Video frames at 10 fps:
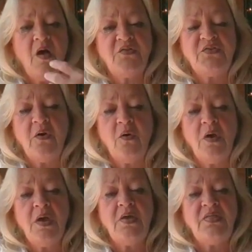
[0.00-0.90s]

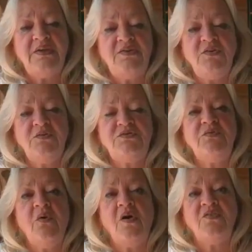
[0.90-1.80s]
also Thank you
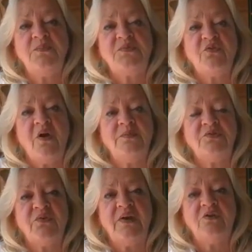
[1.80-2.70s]
to all
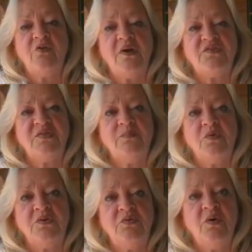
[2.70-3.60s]
subscribers right across the
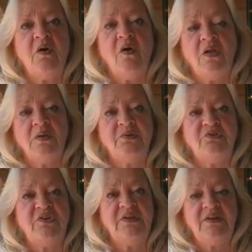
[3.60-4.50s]
board. You are all
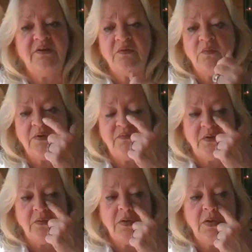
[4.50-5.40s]
appreciated, every one of
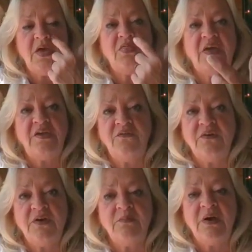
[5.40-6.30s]
you. Thank you
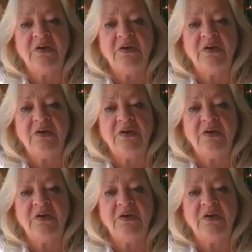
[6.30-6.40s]
very